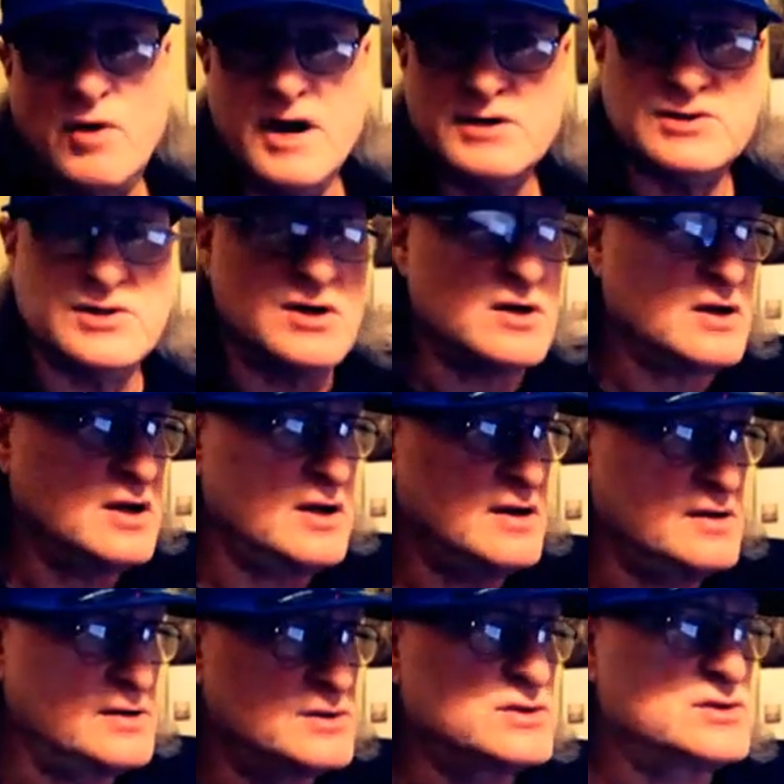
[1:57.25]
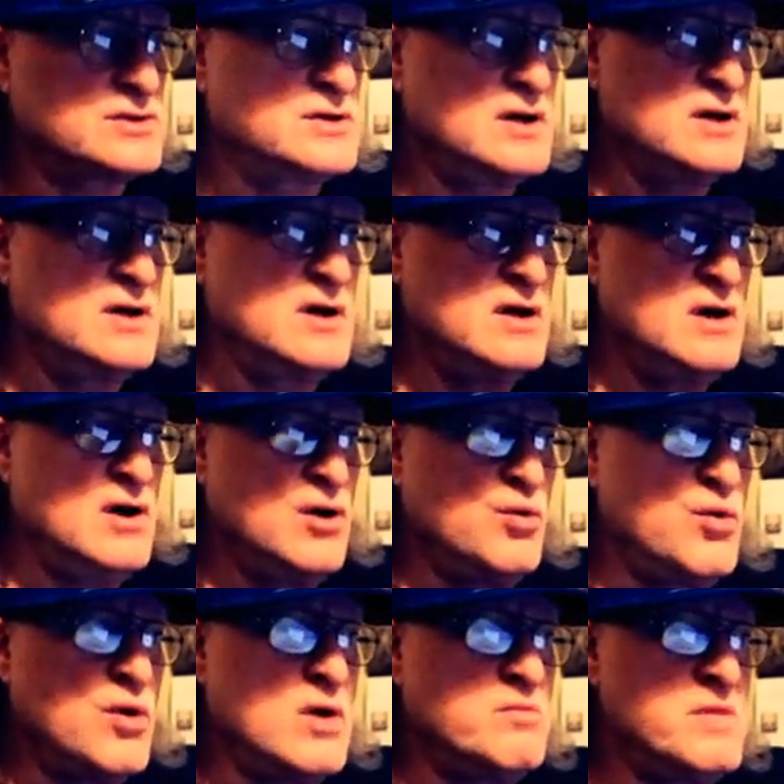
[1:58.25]
raise their kids.
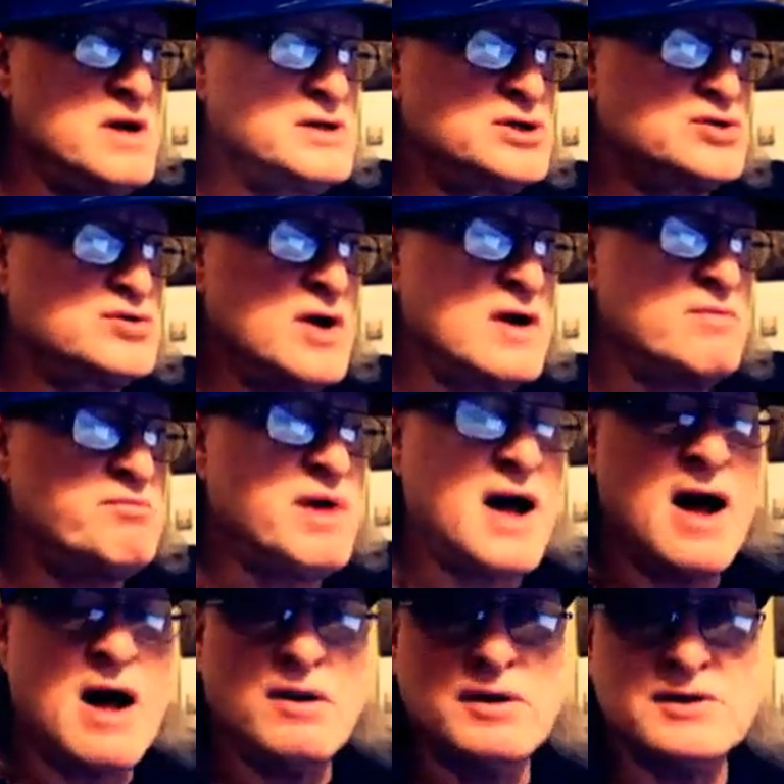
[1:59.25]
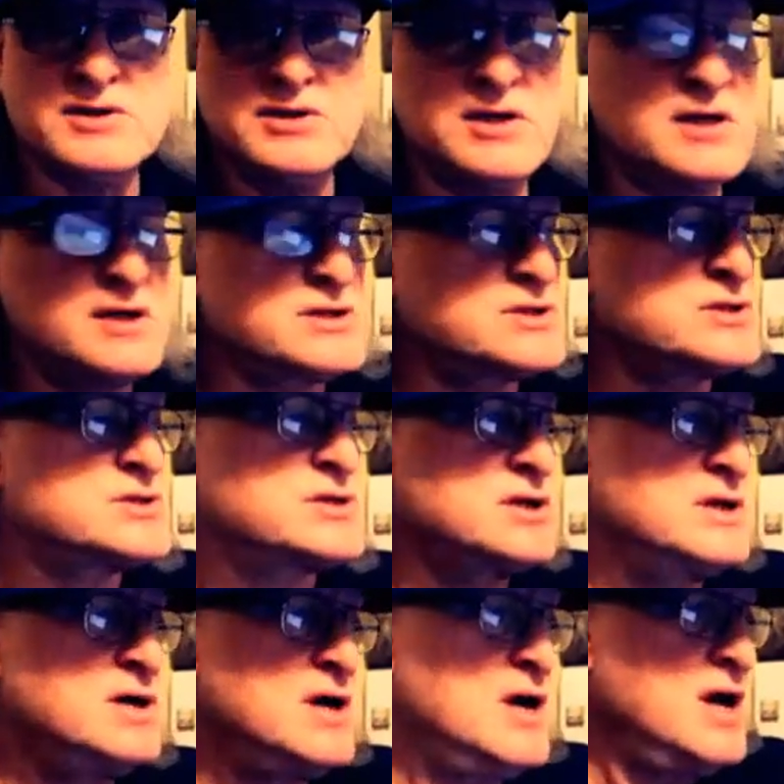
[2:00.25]
Where administrative politics
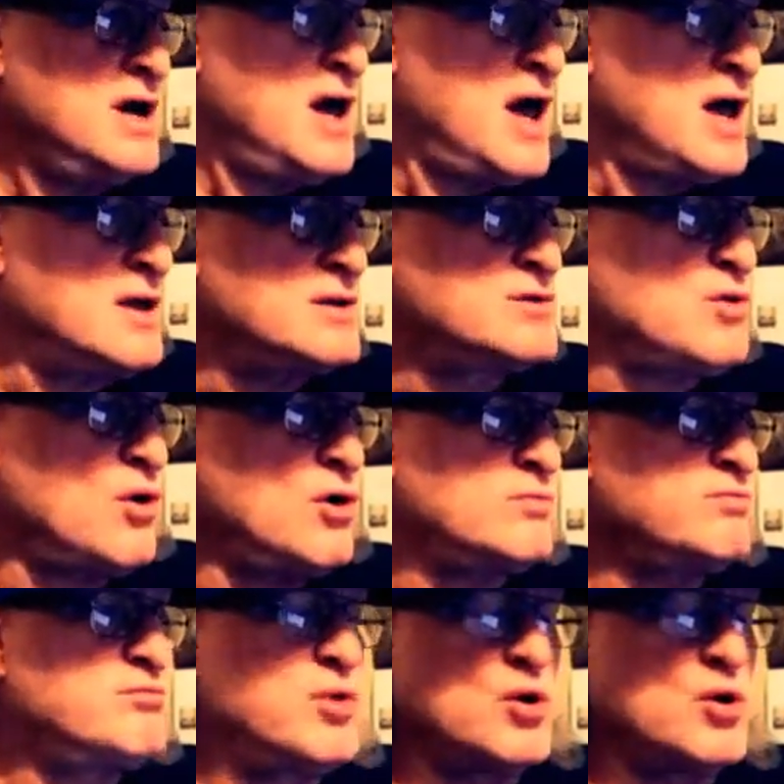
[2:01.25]
and adult